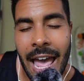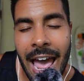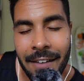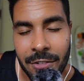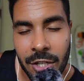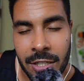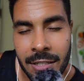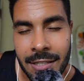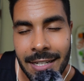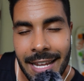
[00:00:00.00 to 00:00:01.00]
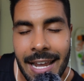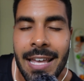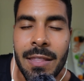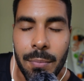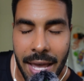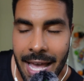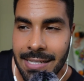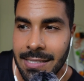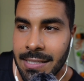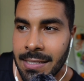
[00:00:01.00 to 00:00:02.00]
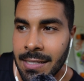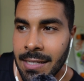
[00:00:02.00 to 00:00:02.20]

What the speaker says: have done in the past,